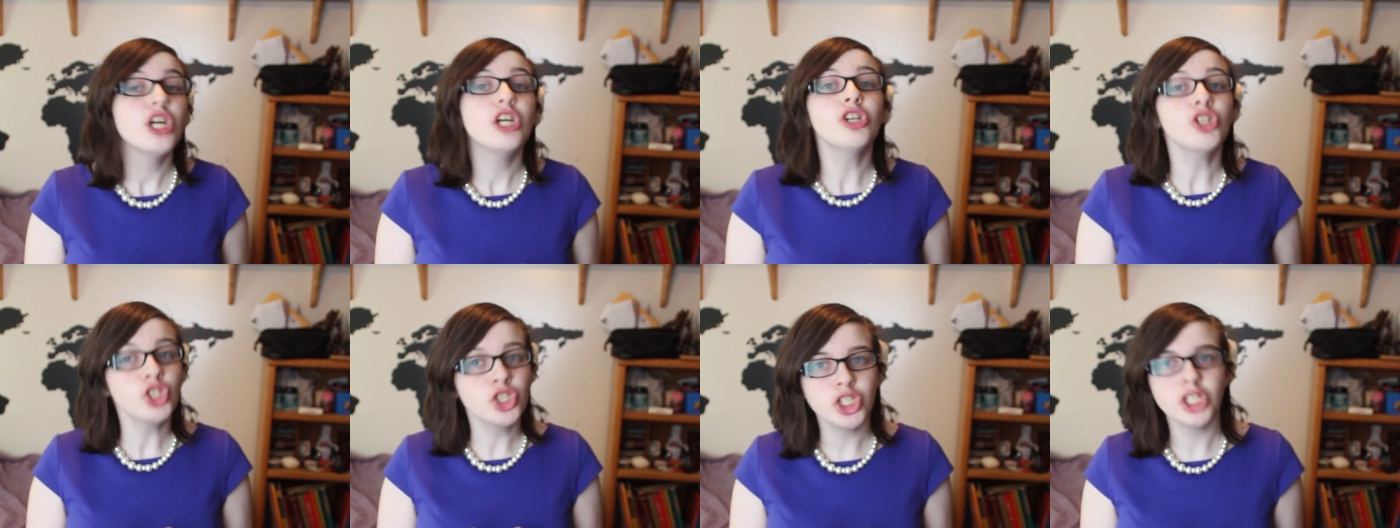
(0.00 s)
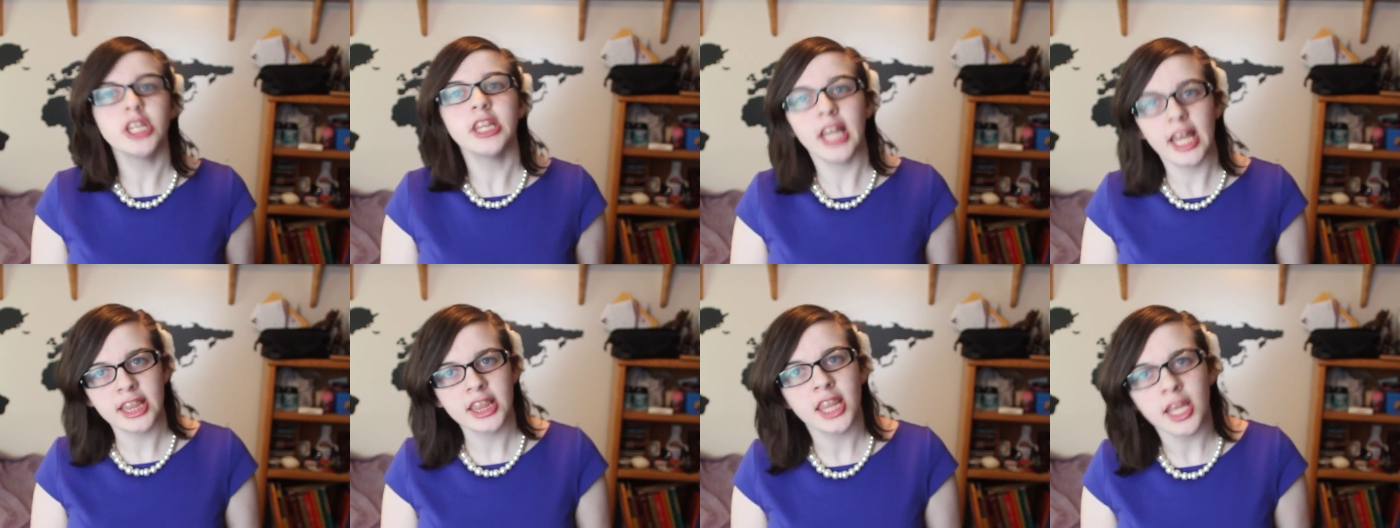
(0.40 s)
should
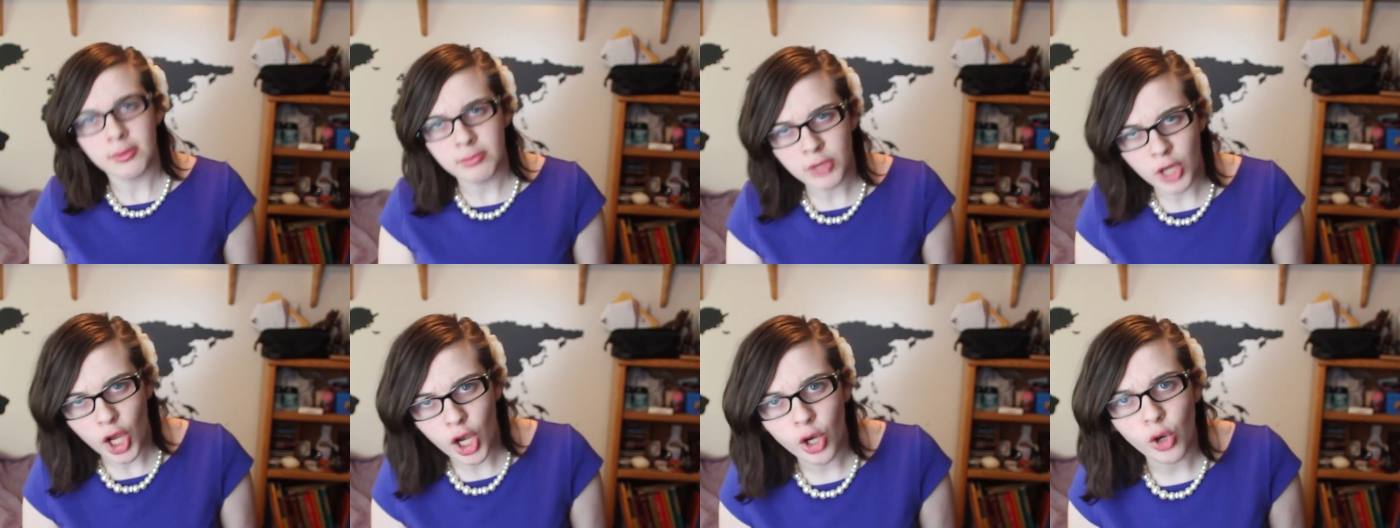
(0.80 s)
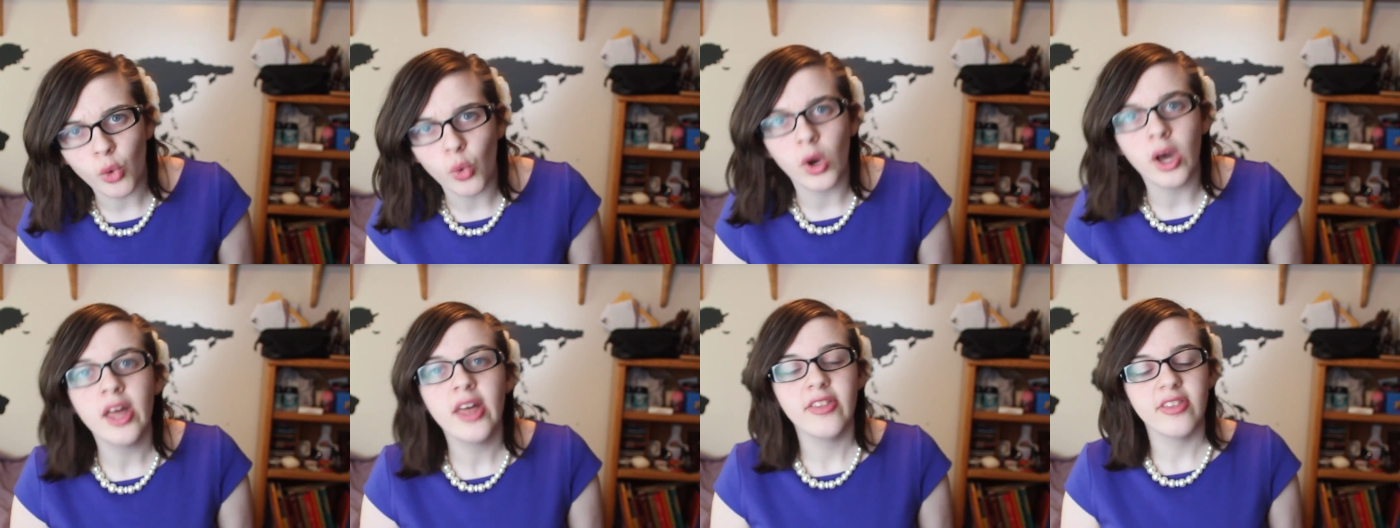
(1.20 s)
let them
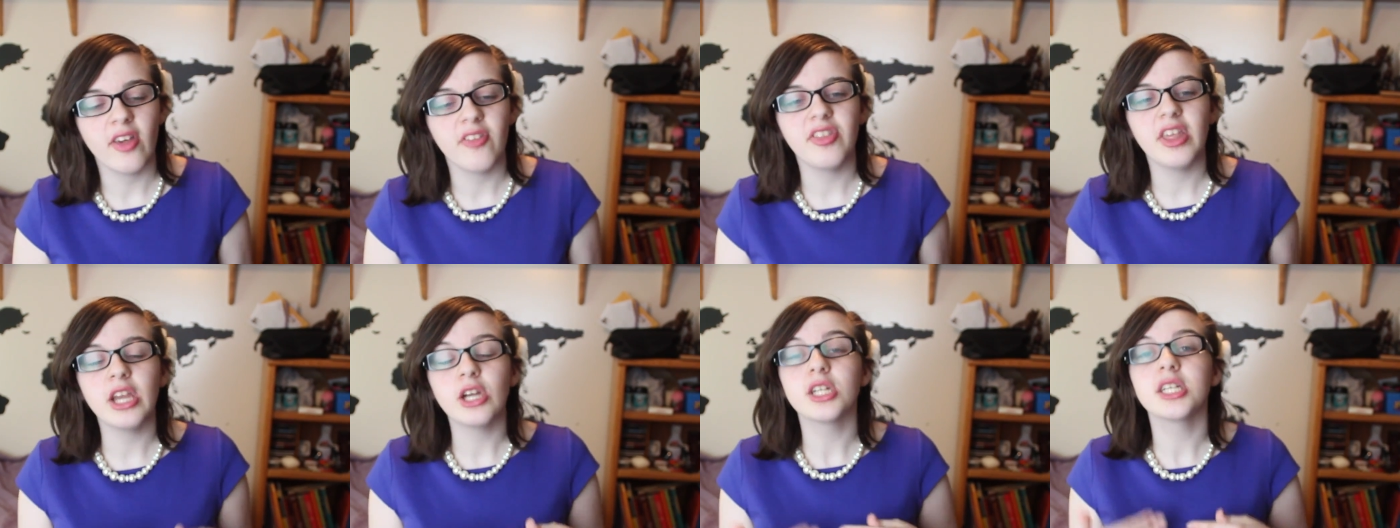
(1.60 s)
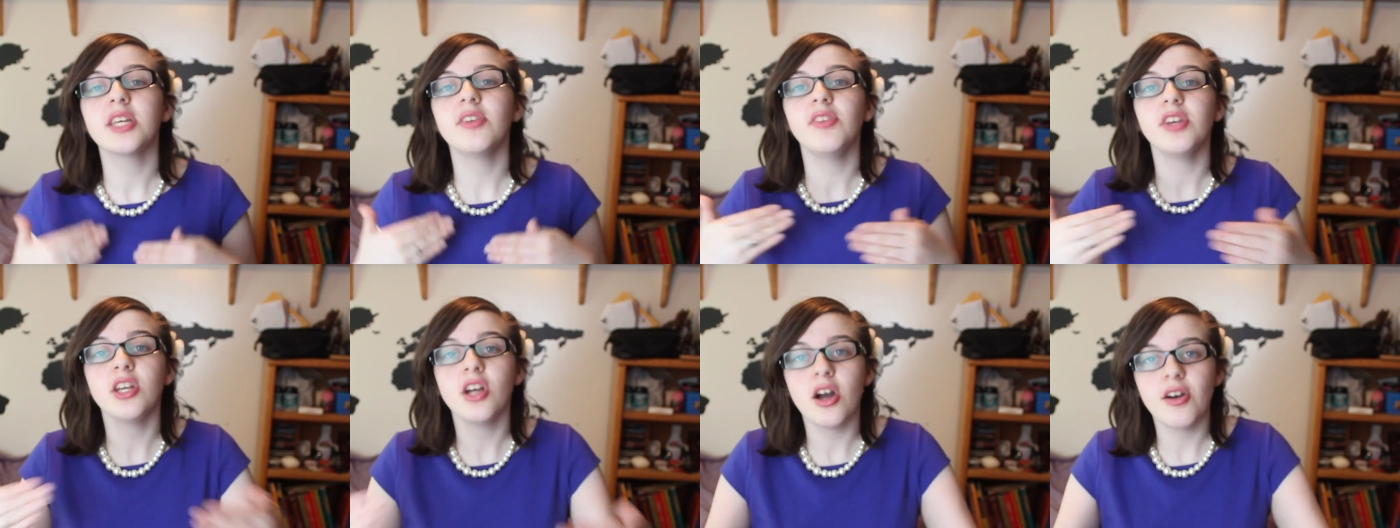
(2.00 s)
know that they are giving